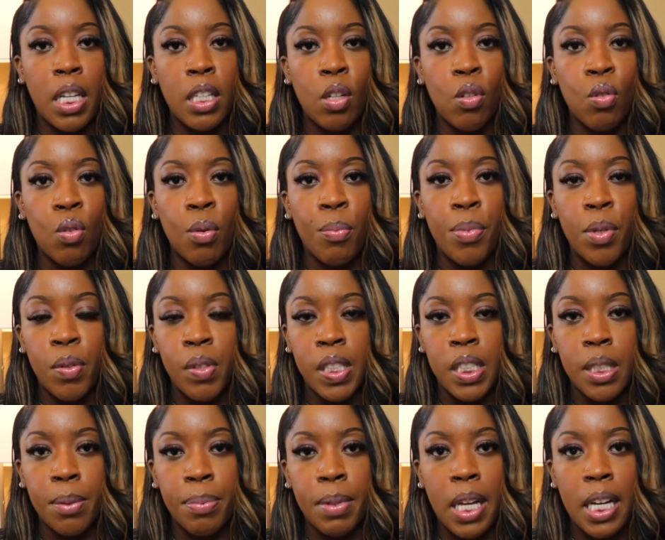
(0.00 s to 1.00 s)
local beauty
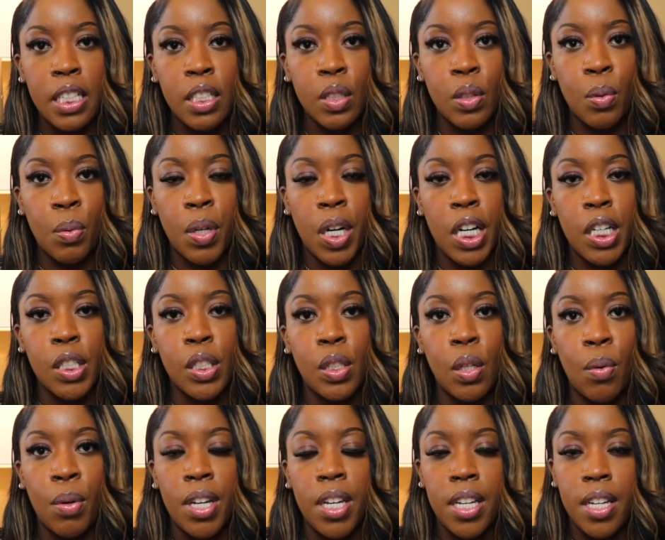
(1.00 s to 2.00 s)
supply store.
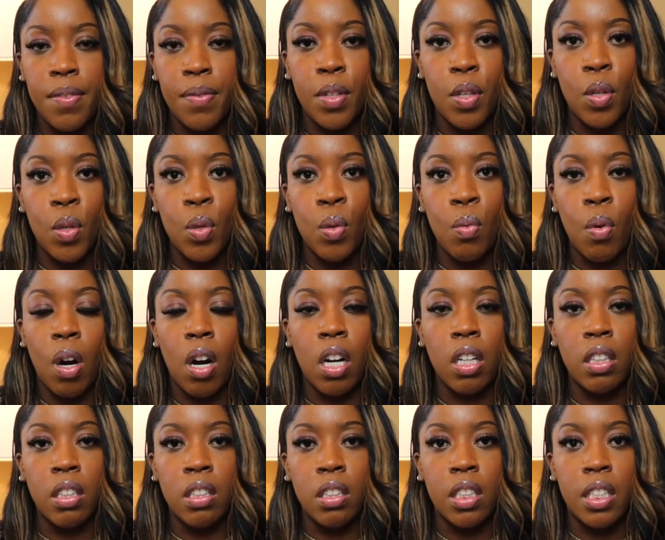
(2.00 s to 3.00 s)
So if you are
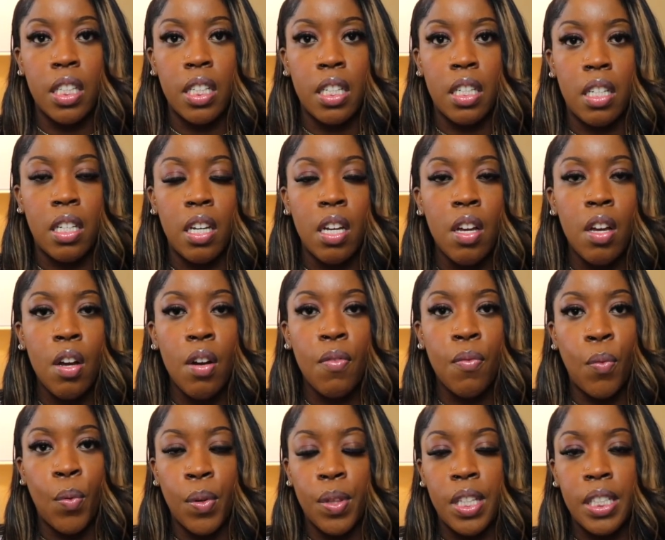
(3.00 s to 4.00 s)
looking
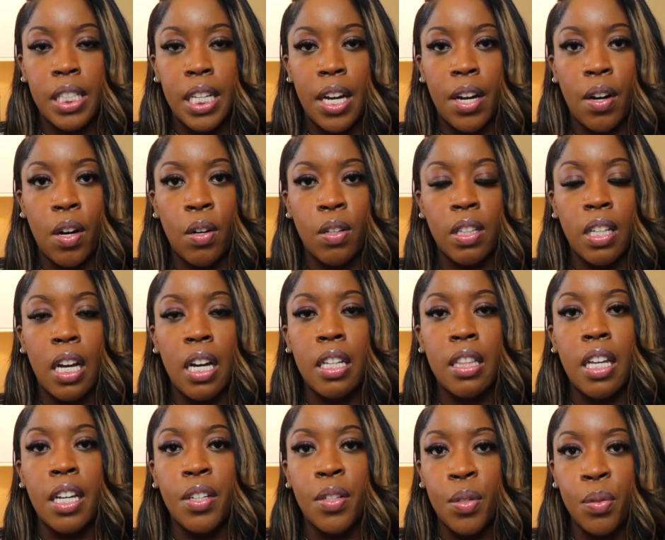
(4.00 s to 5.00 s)
for this hair online,
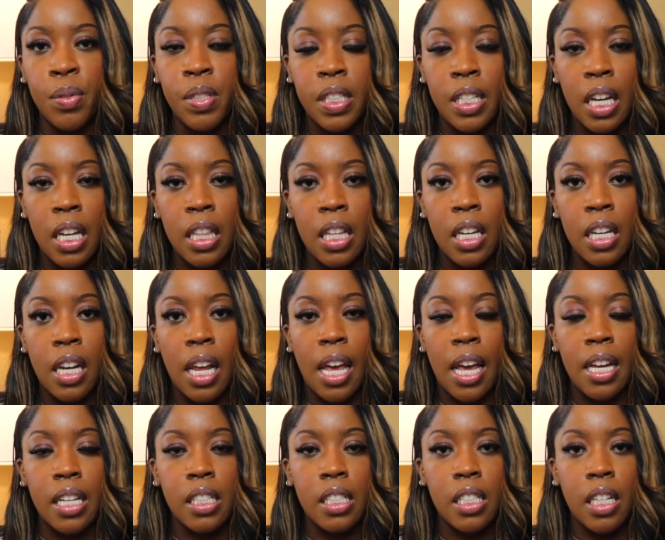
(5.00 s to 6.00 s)
they do sell it
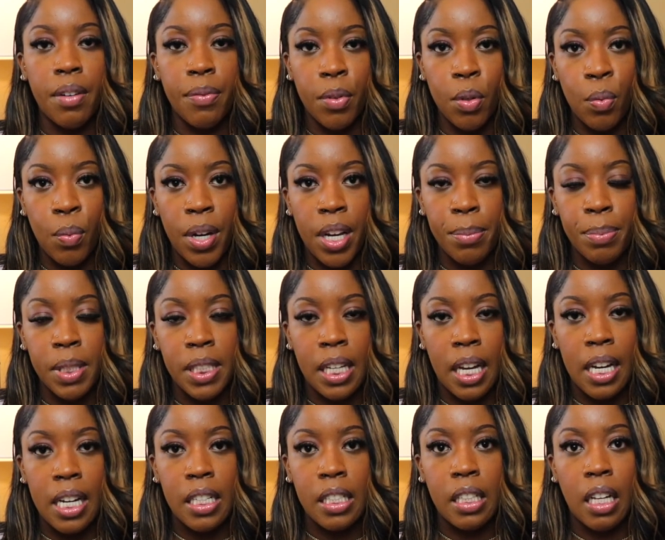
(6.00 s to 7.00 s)
at several
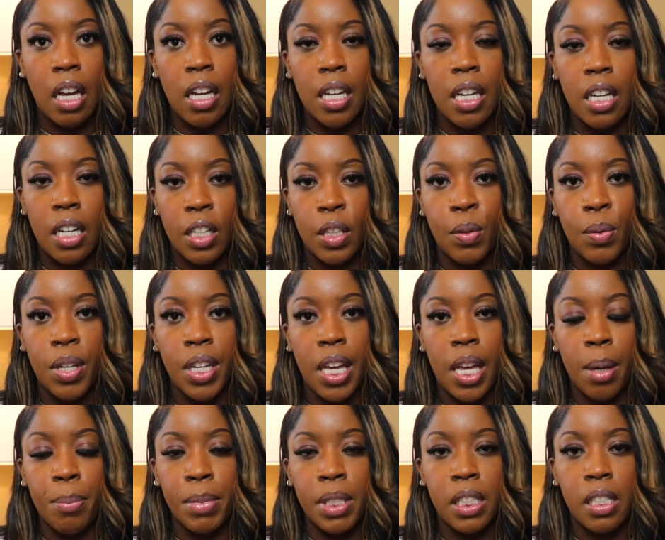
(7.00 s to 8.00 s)
websites, including
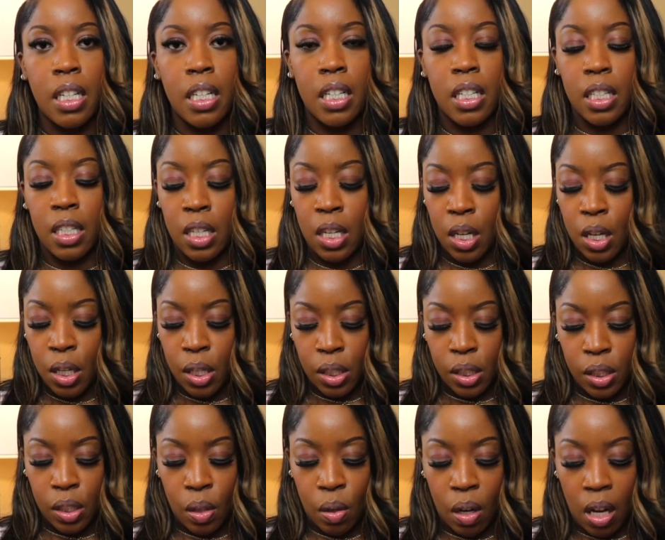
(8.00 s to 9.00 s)
Amazon.
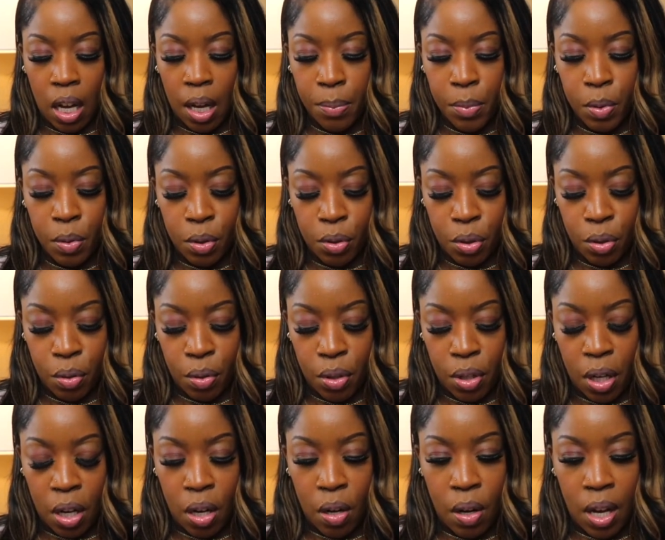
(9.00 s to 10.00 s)
So I'm going to show
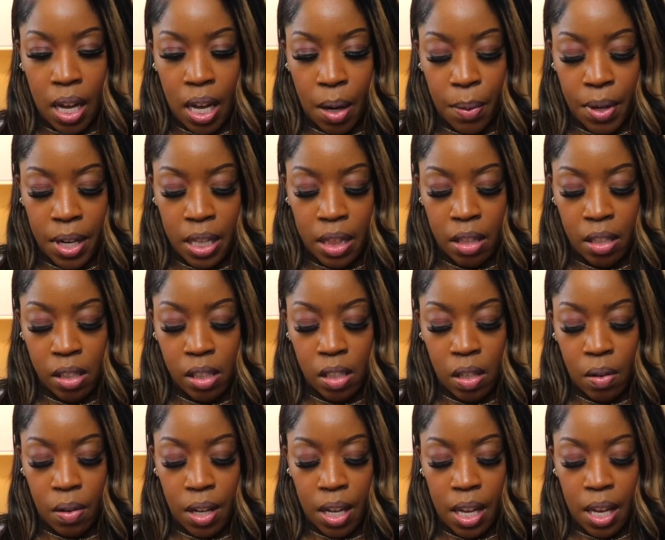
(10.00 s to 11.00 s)
y'all how it looks
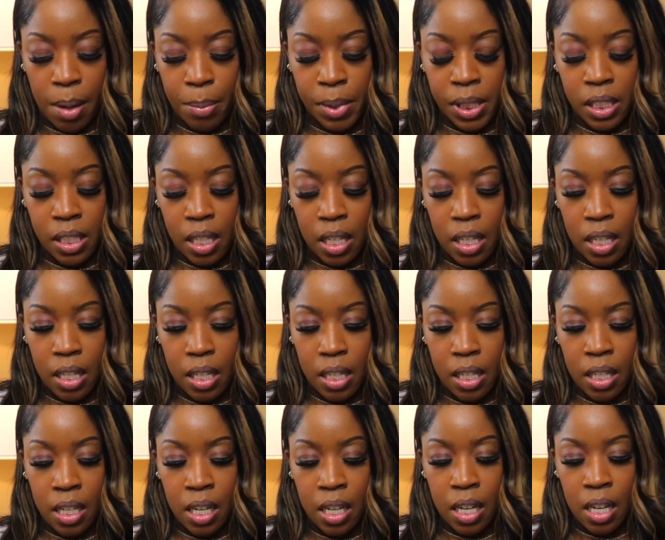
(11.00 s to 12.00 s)
on Amazon,